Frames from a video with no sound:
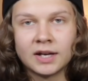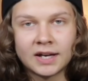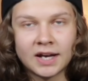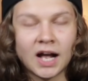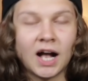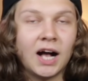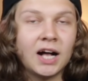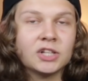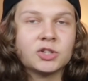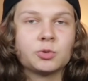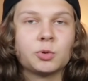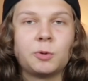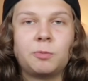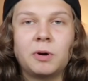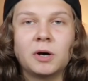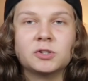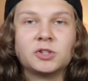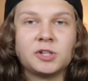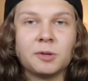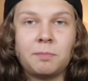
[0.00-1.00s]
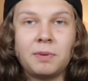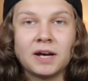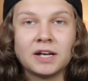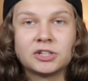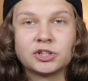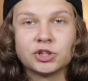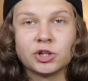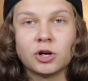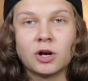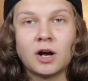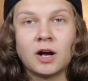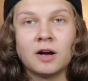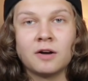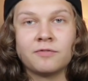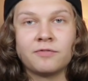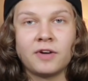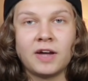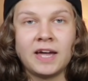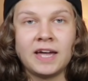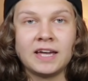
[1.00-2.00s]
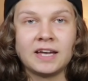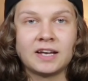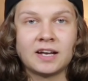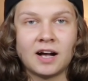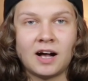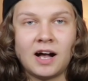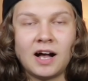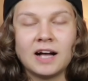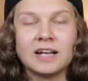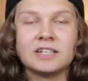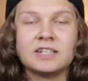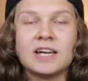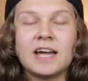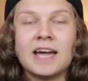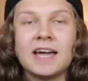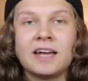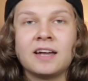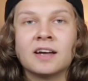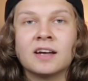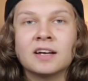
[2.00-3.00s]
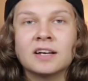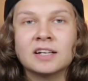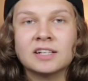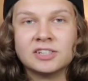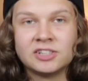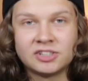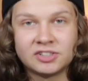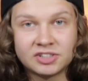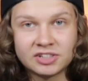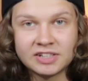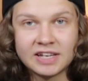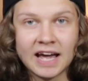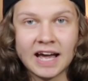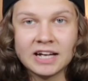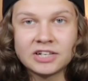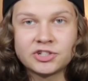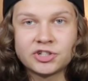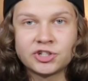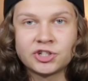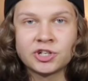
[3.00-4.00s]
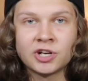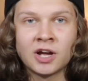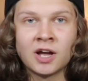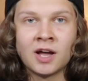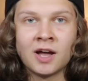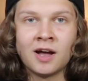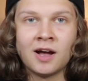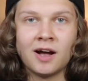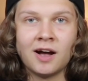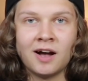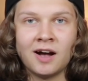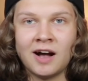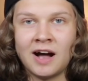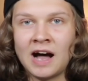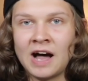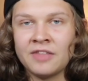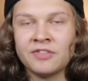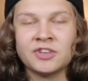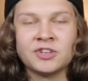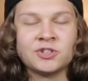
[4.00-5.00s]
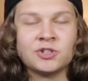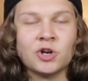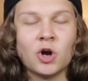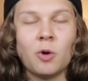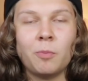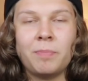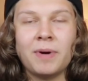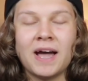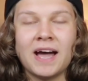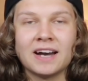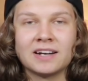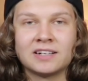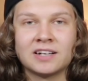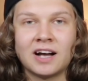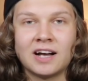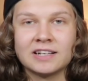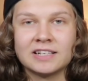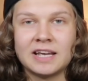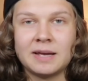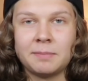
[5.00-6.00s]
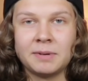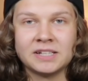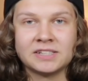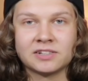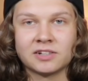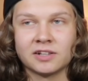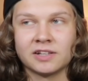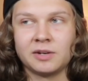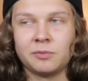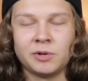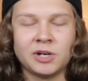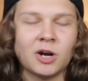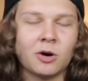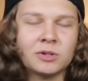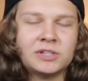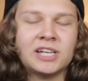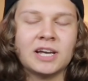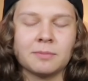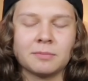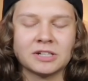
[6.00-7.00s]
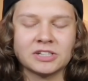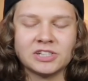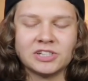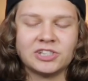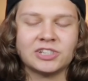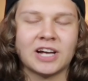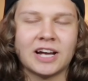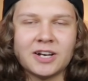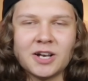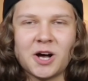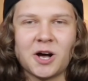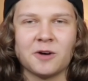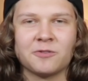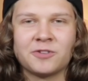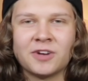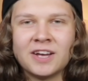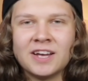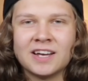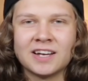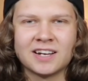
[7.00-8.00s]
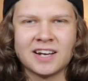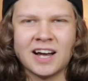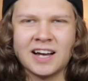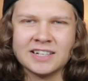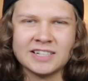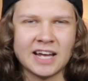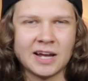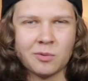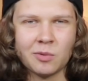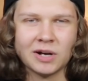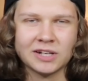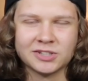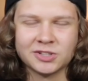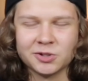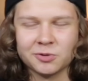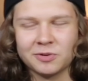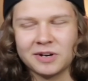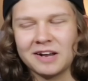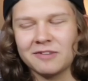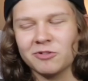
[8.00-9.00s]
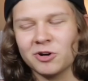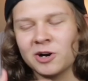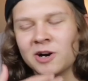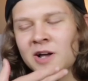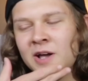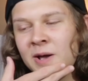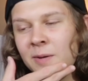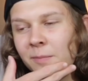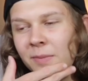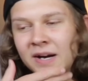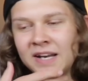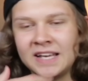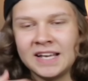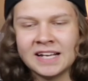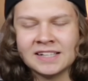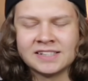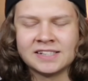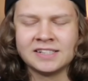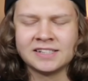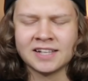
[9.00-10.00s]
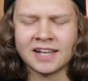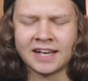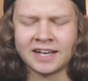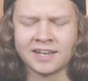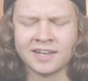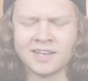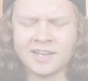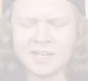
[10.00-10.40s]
Cons would post a picture of a Kanye sketch uh, on this notepad. Kanye basically, we know it's him because he signed off Kanye West or whatever, but he has these like